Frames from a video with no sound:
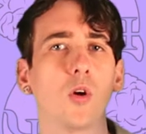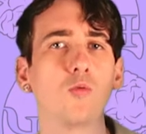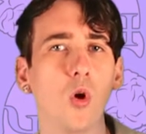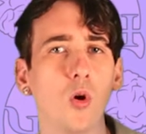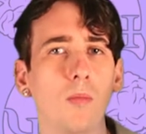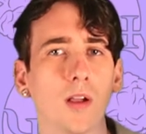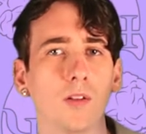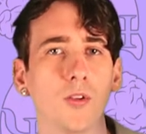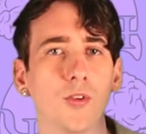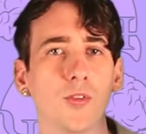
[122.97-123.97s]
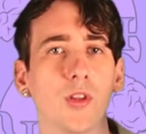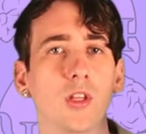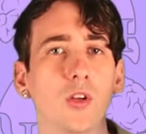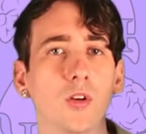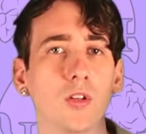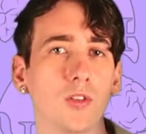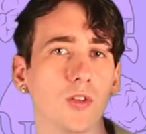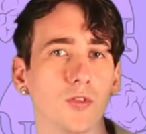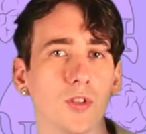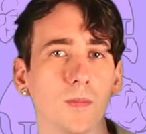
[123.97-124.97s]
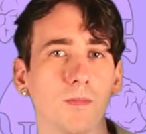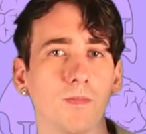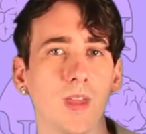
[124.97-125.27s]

are role models for the younger children,